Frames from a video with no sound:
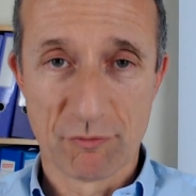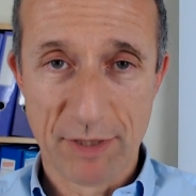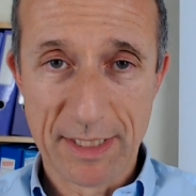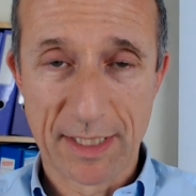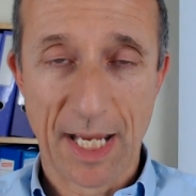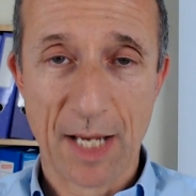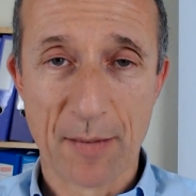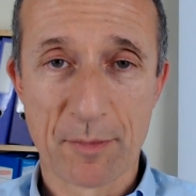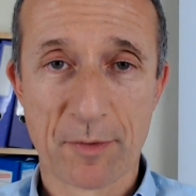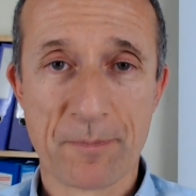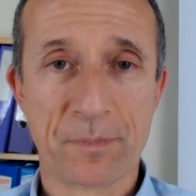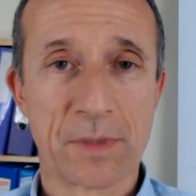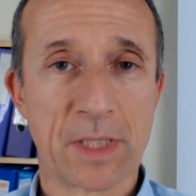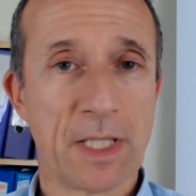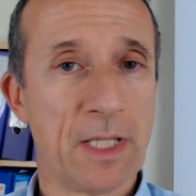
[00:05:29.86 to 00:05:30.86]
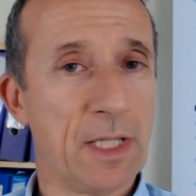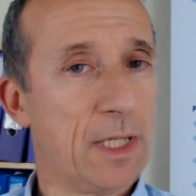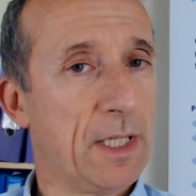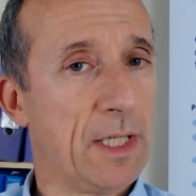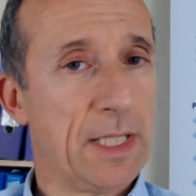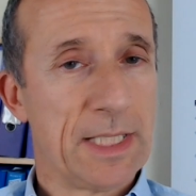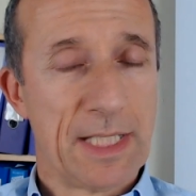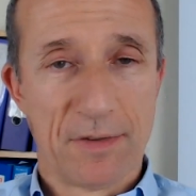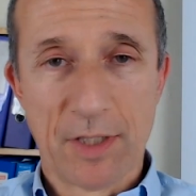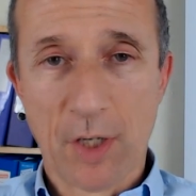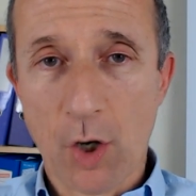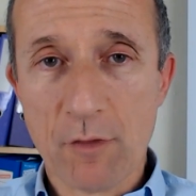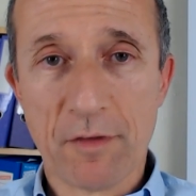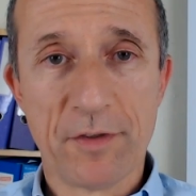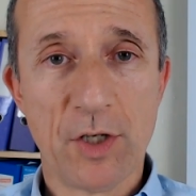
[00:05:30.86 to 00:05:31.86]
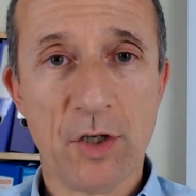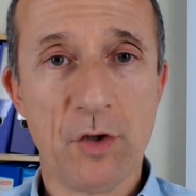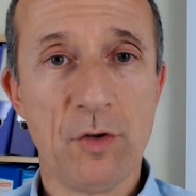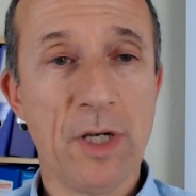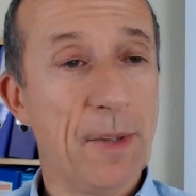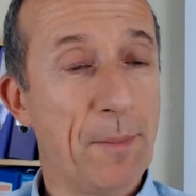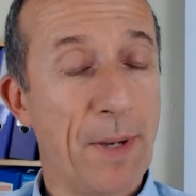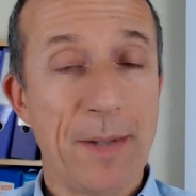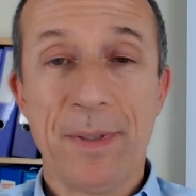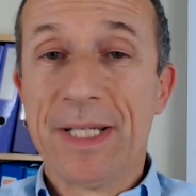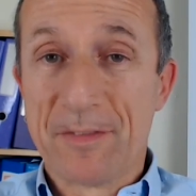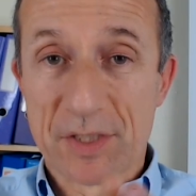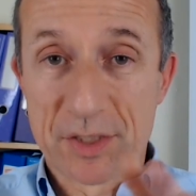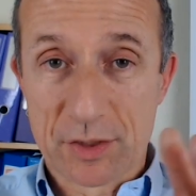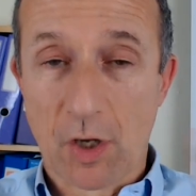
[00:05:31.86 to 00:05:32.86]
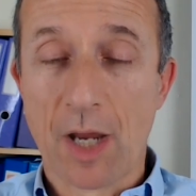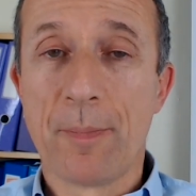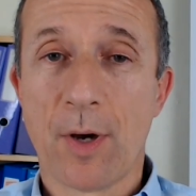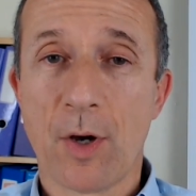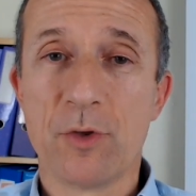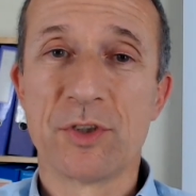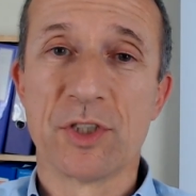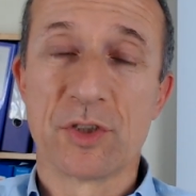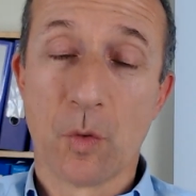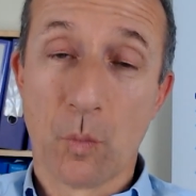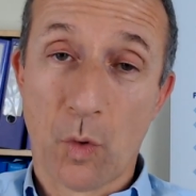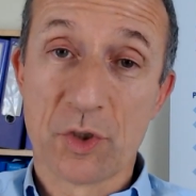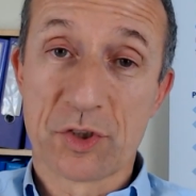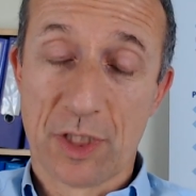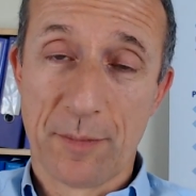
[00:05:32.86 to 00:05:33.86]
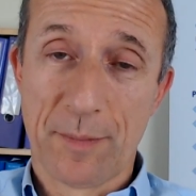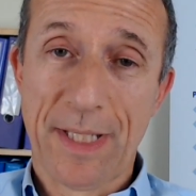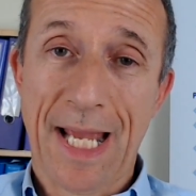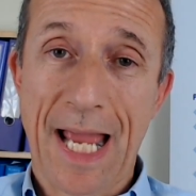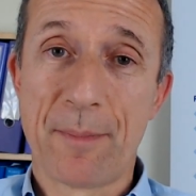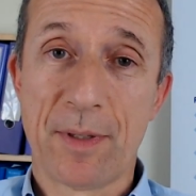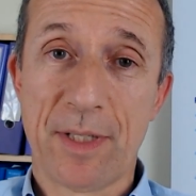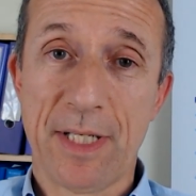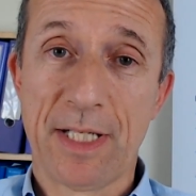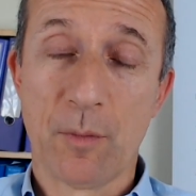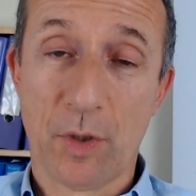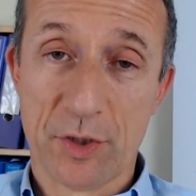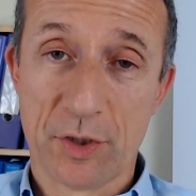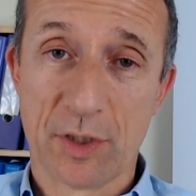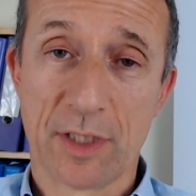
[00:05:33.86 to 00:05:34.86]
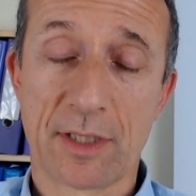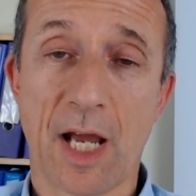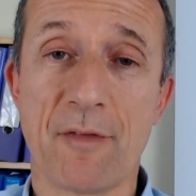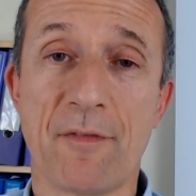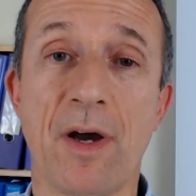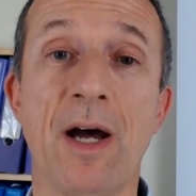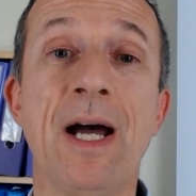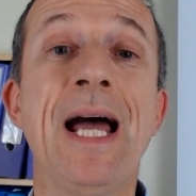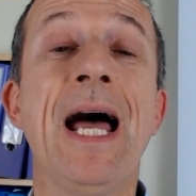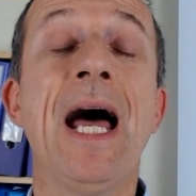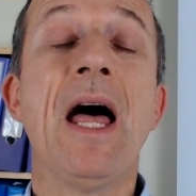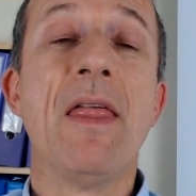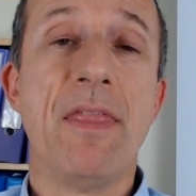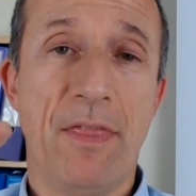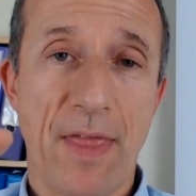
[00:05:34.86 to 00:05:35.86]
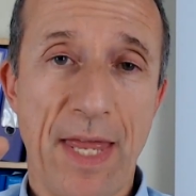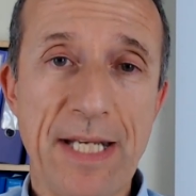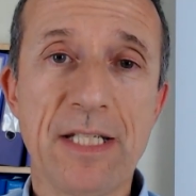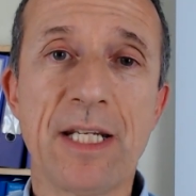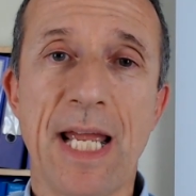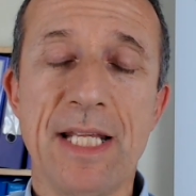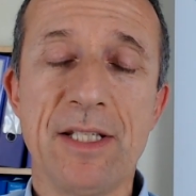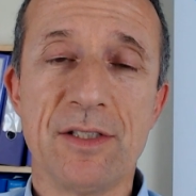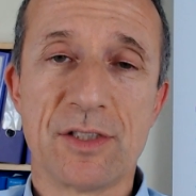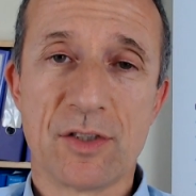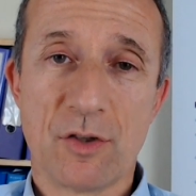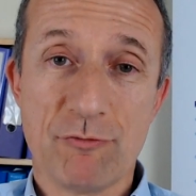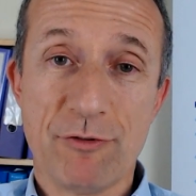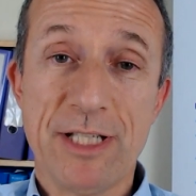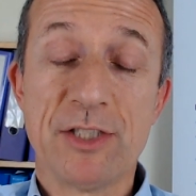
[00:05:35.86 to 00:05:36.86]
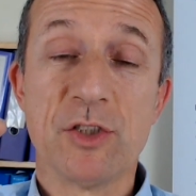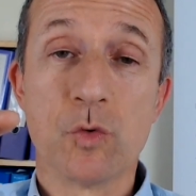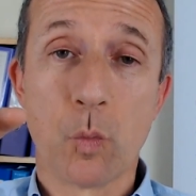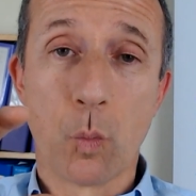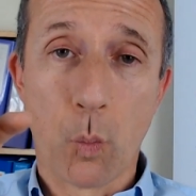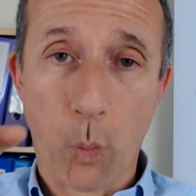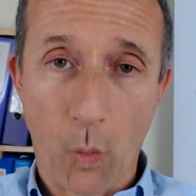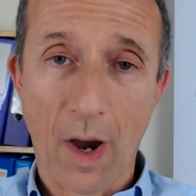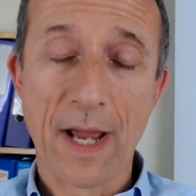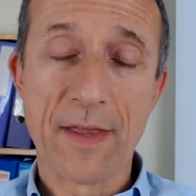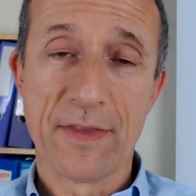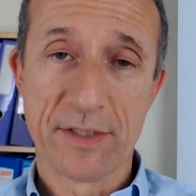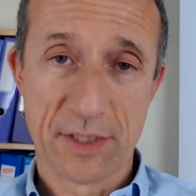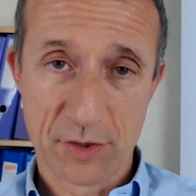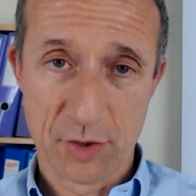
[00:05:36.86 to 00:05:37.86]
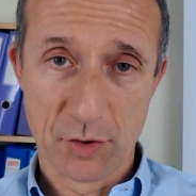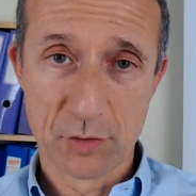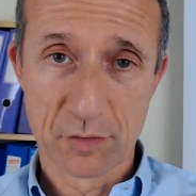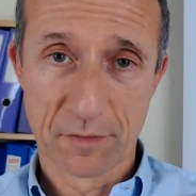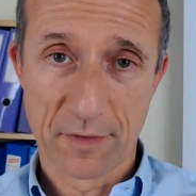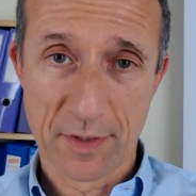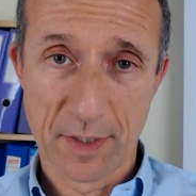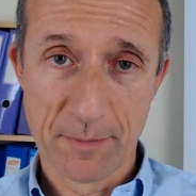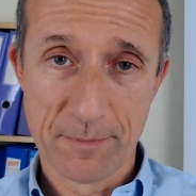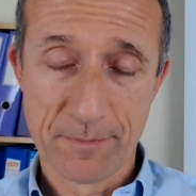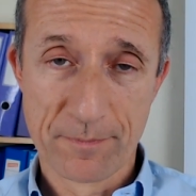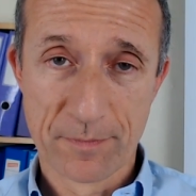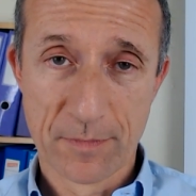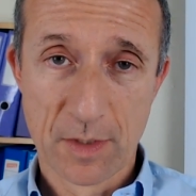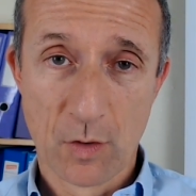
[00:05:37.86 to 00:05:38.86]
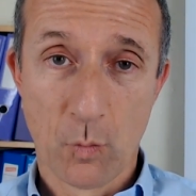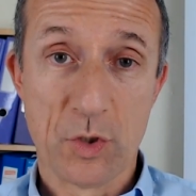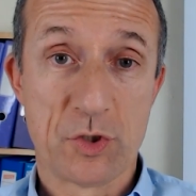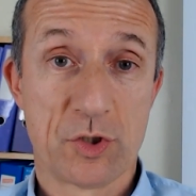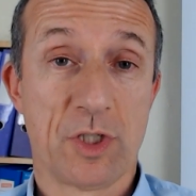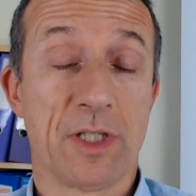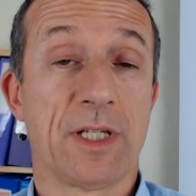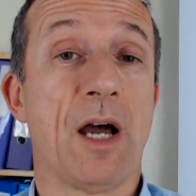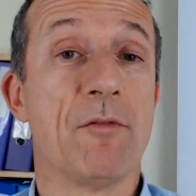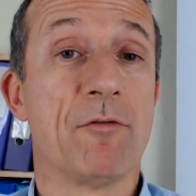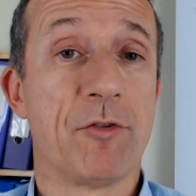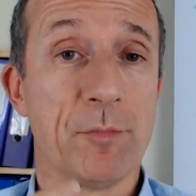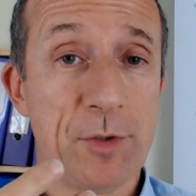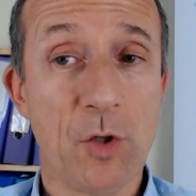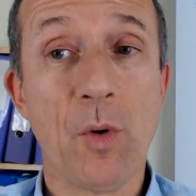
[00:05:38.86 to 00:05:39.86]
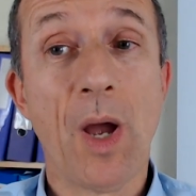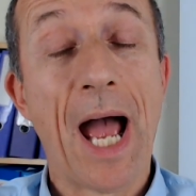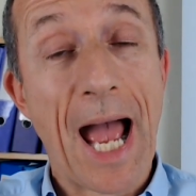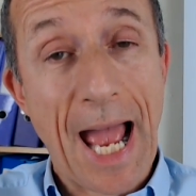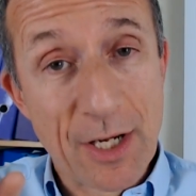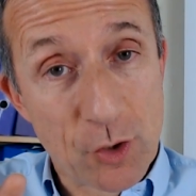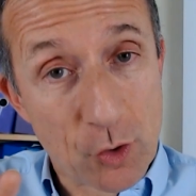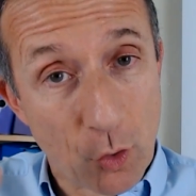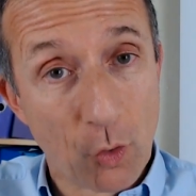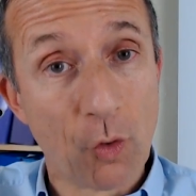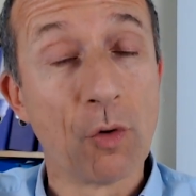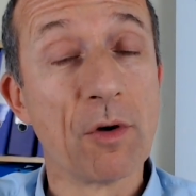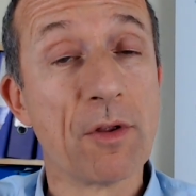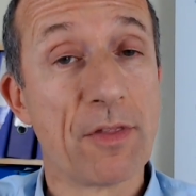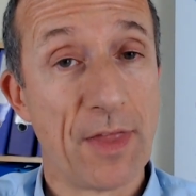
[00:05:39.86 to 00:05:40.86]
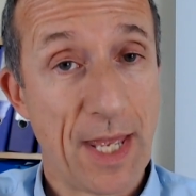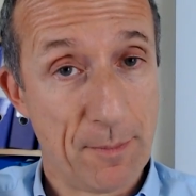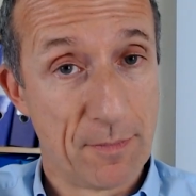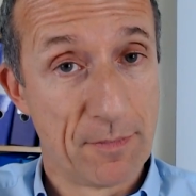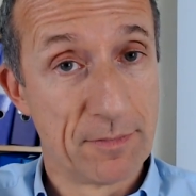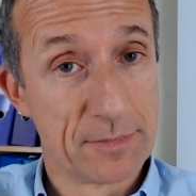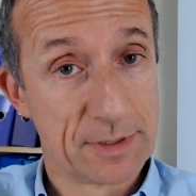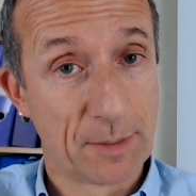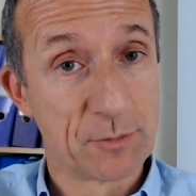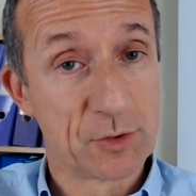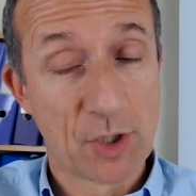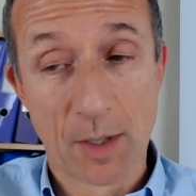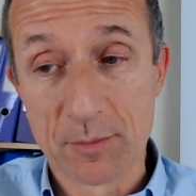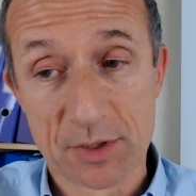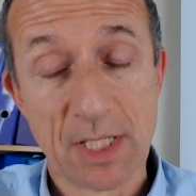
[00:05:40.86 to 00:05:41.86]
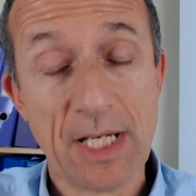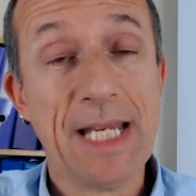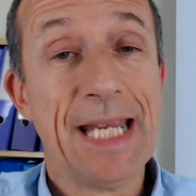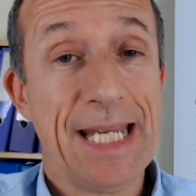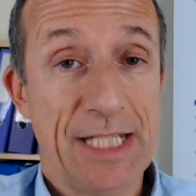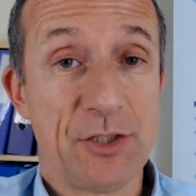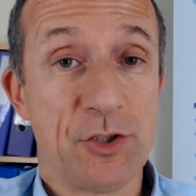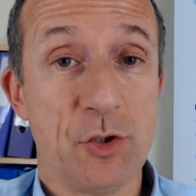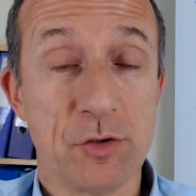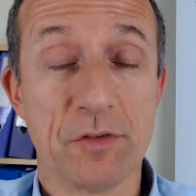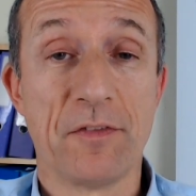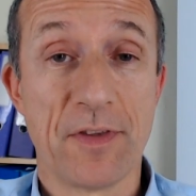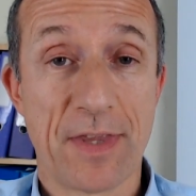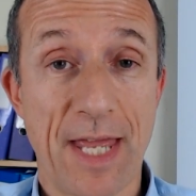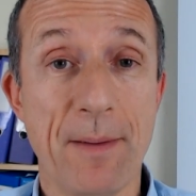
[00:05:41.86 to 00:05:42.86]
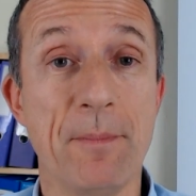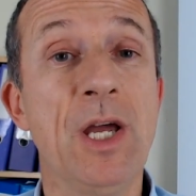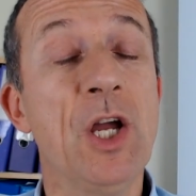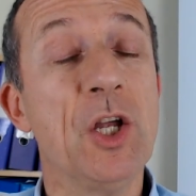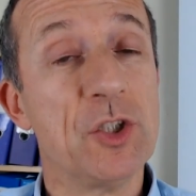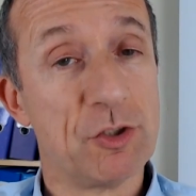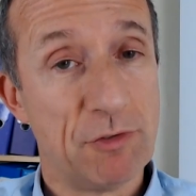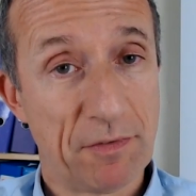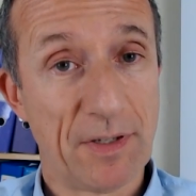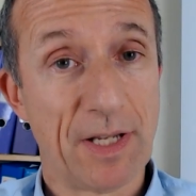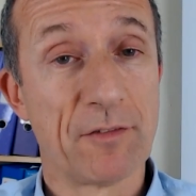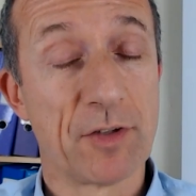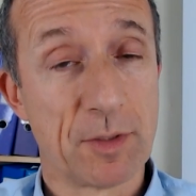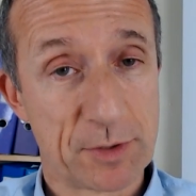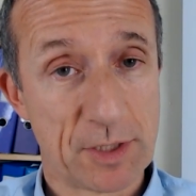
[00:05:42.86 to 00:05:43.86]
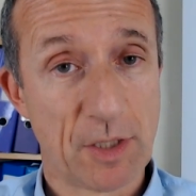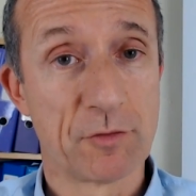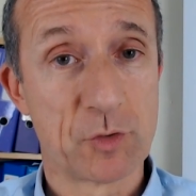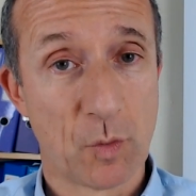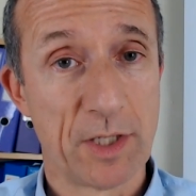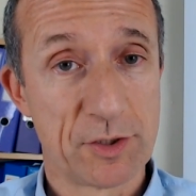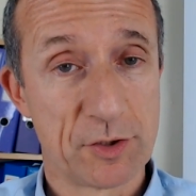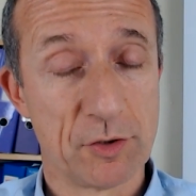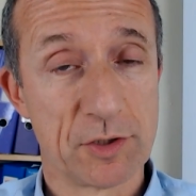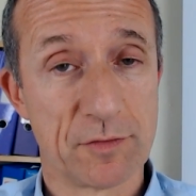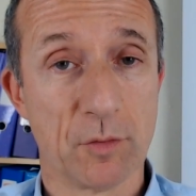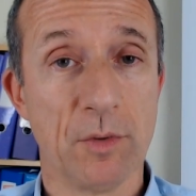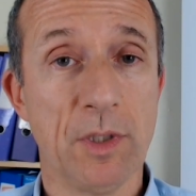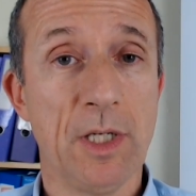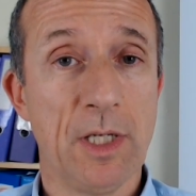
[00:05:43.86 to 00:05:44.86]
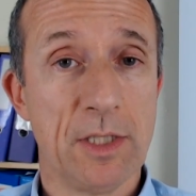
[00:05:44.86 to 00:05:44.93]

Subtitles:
to recap, give an overview, maybe give a signpost as to what's going to be happening and what you're going to cover, then get into the reasons why this is useful for them, which can come from you and or them. Sometimes it's useful for them to reflect for themselves why it's useful.